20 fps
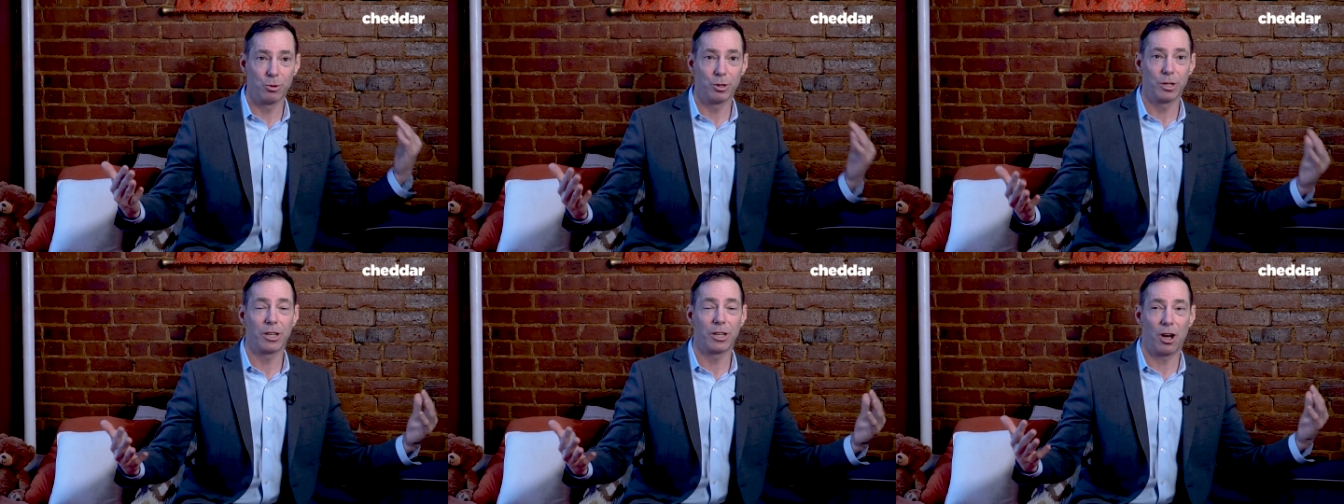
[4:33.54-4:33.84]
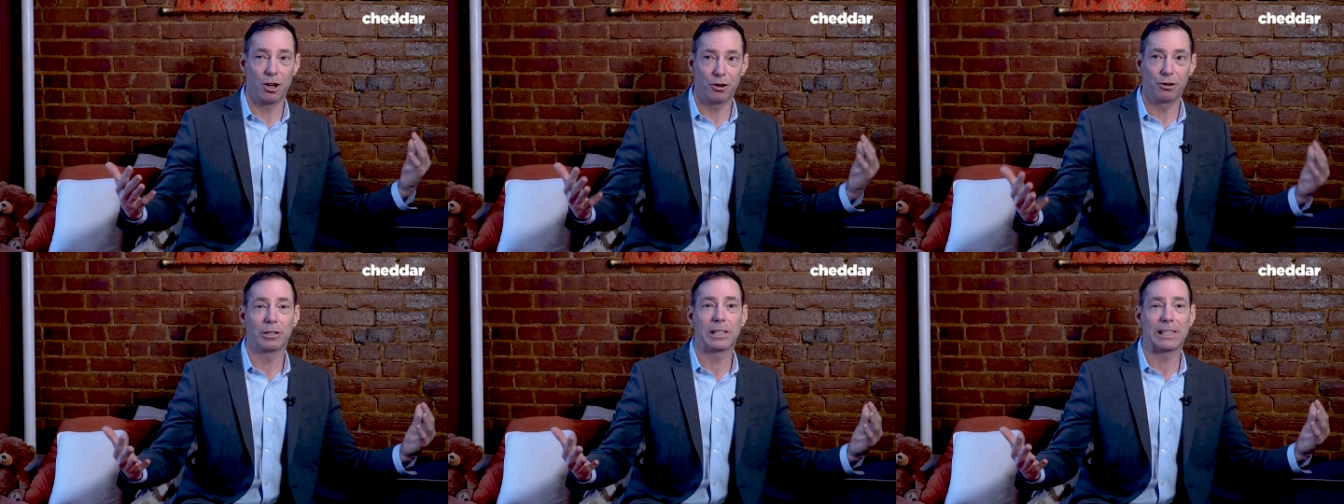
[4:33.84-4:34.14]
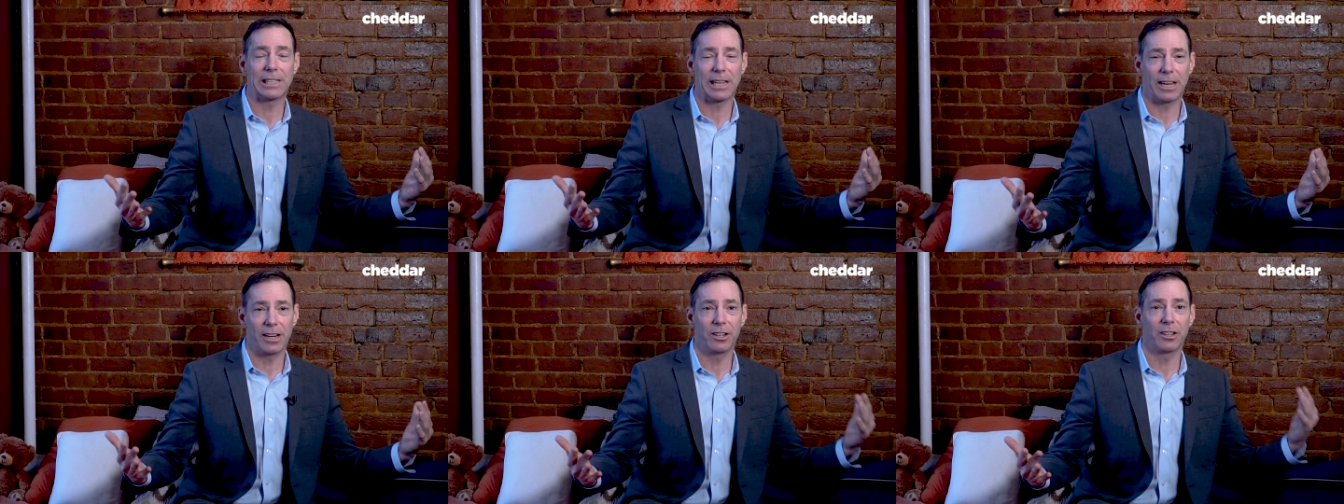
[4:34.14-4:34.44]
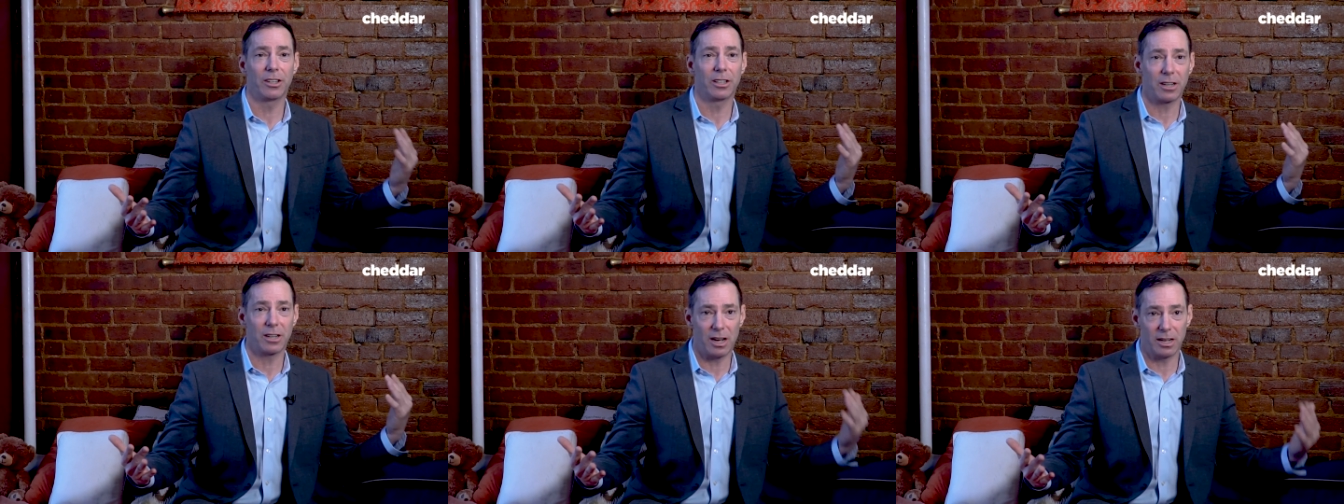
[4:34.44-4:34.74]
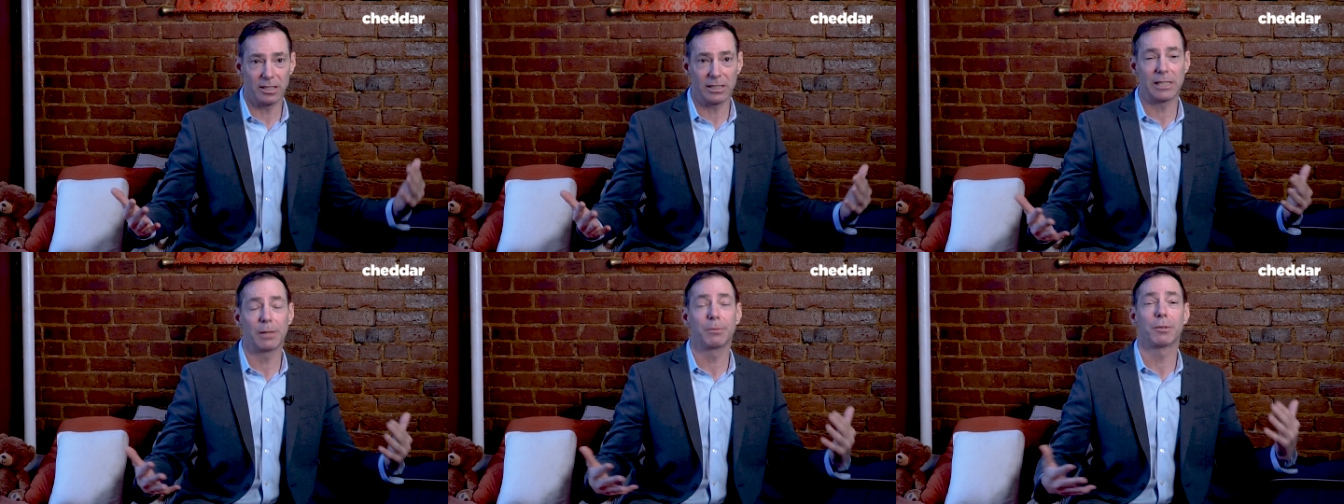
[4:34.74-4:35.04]
really understanding the
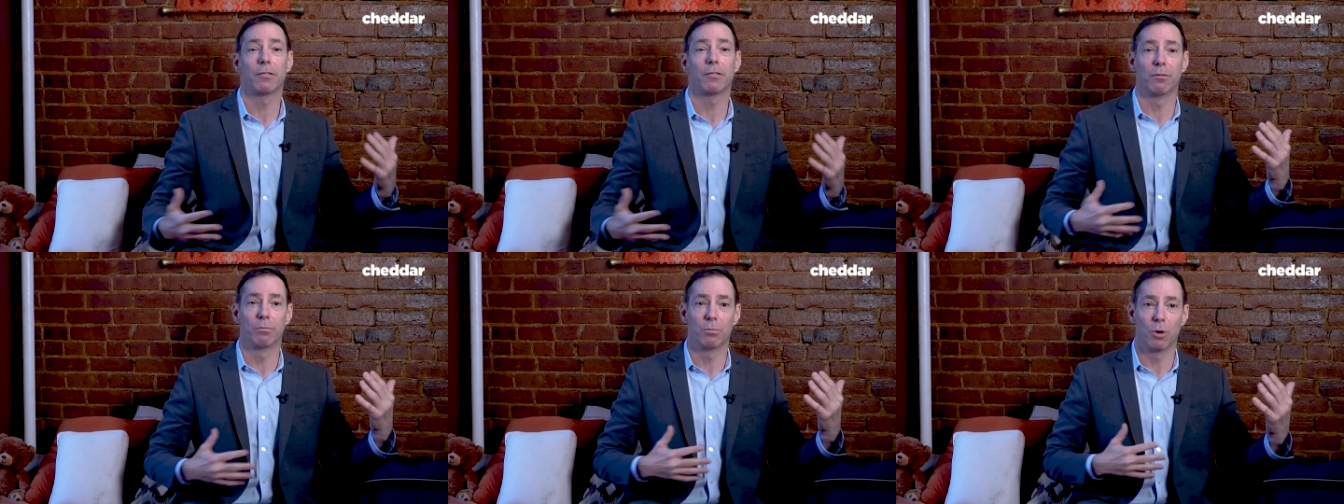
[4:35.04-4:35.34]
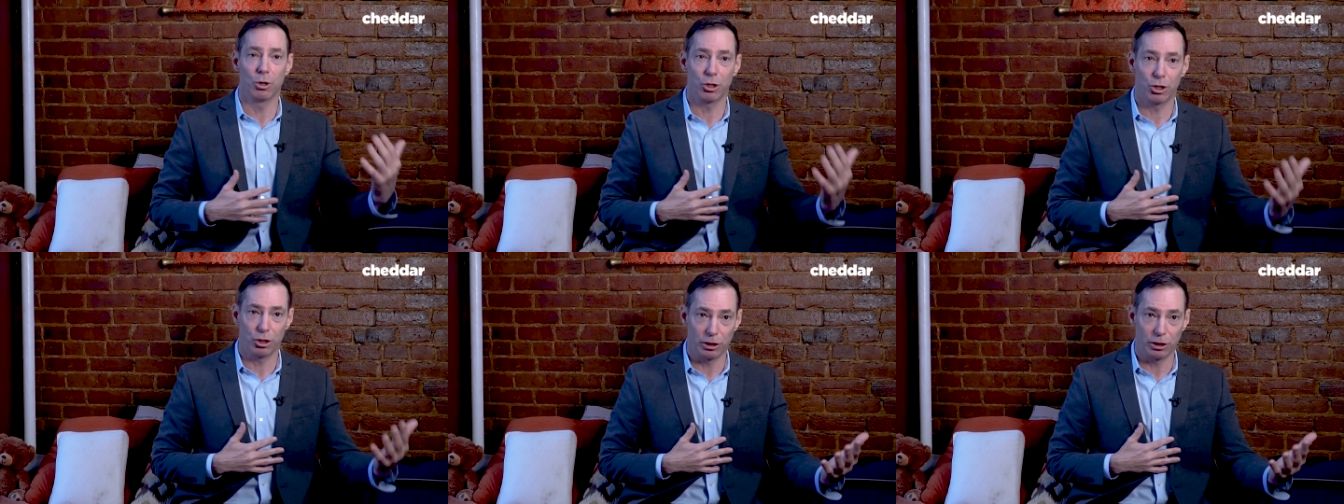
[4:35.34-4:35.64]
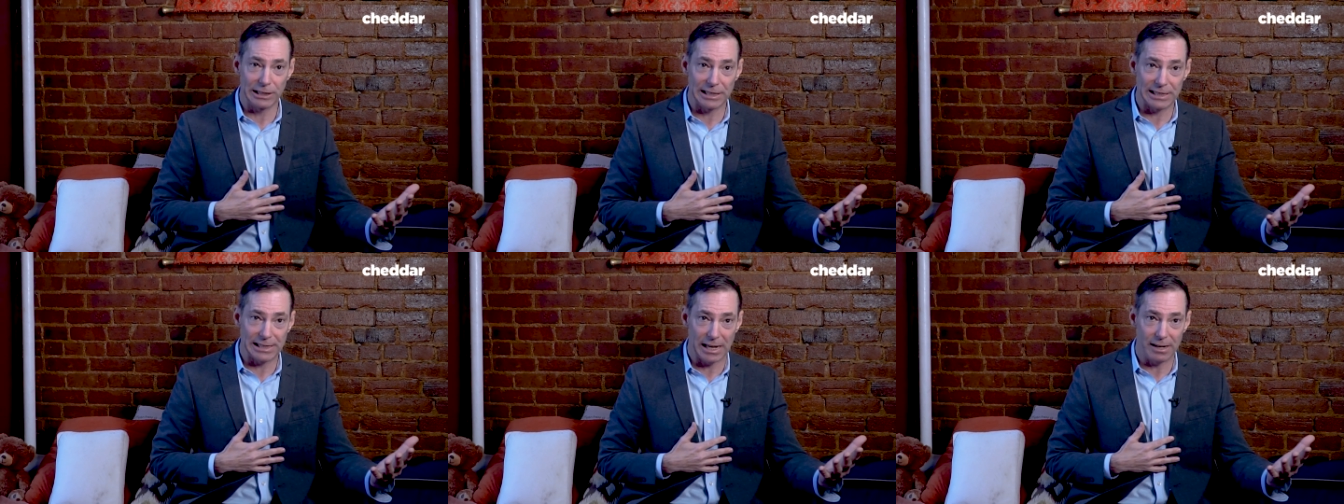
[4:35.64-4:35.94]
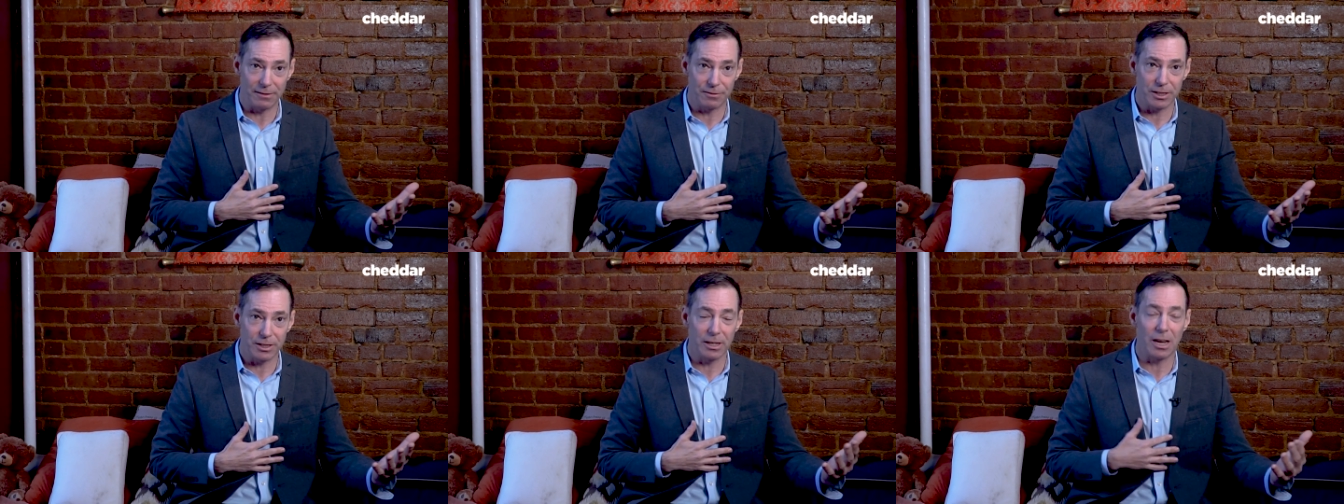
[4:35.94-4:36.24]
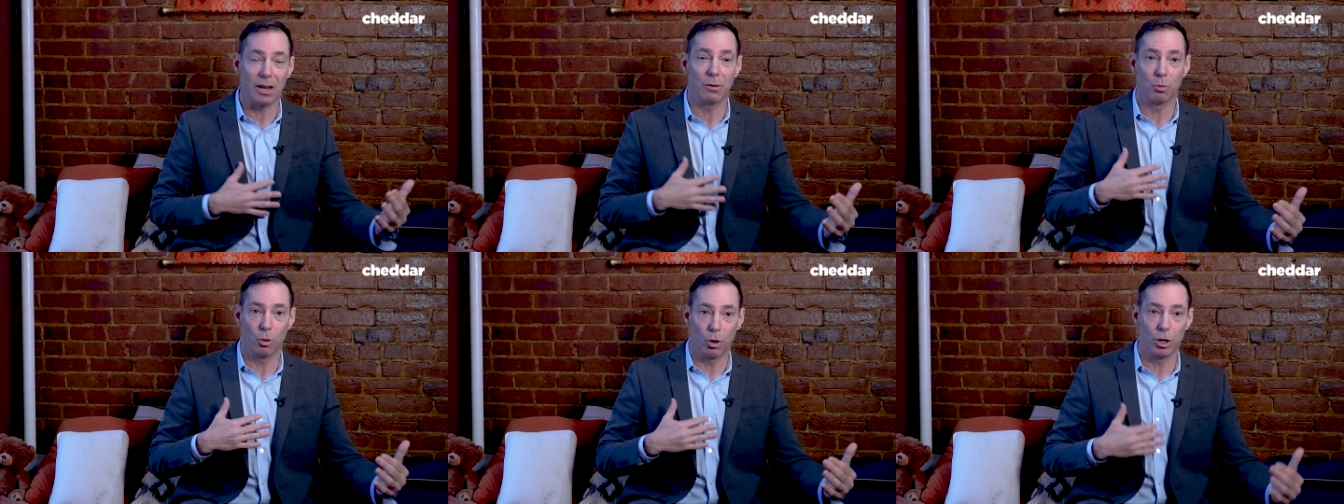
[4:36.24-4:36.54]
concept of emotional safety
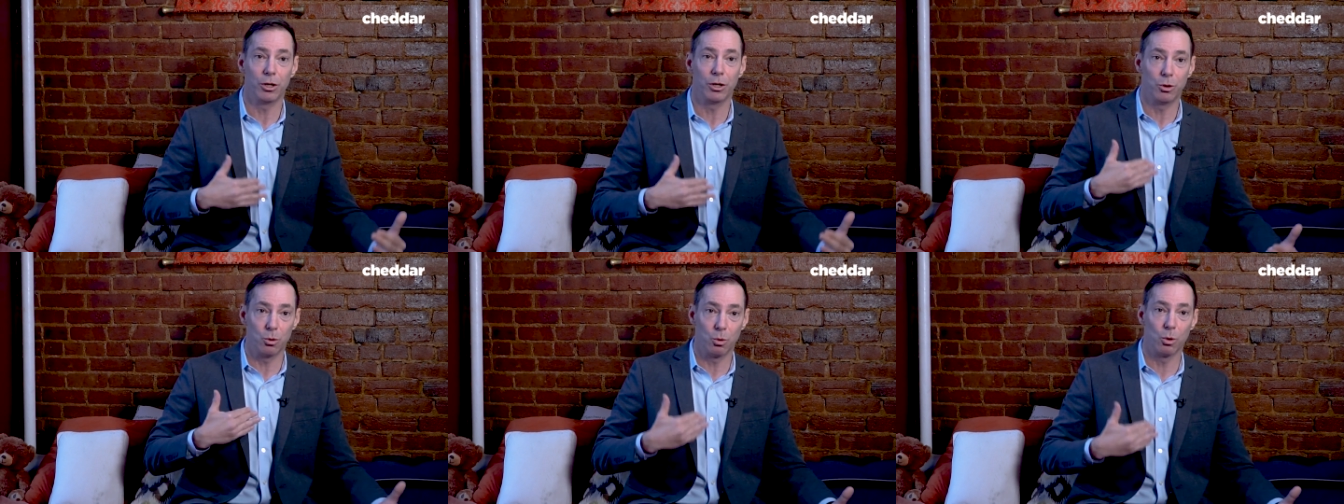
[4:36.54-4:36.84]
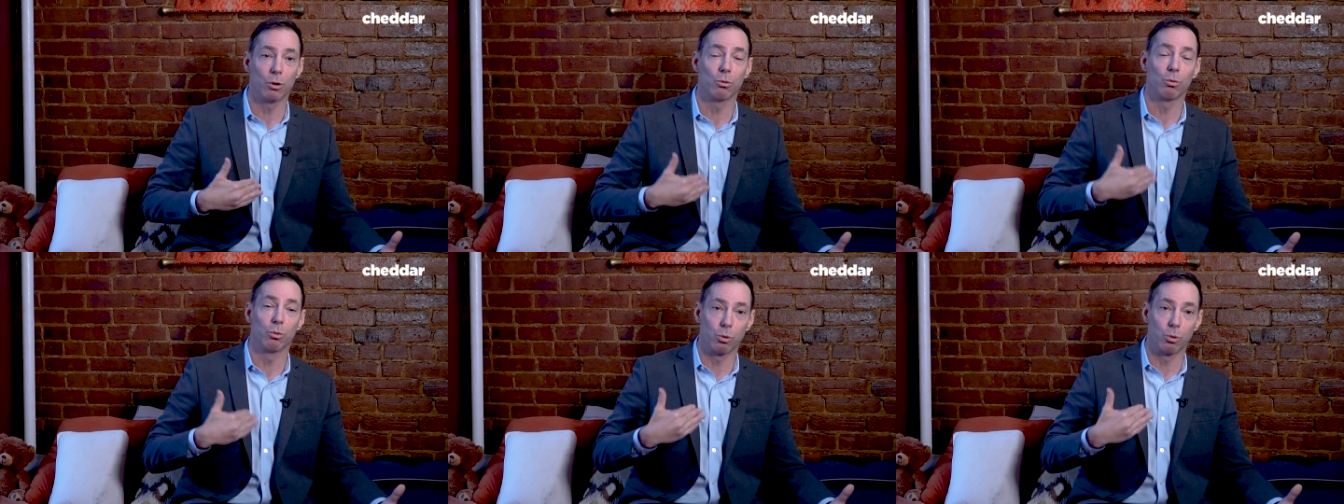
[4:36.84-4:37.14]
and what your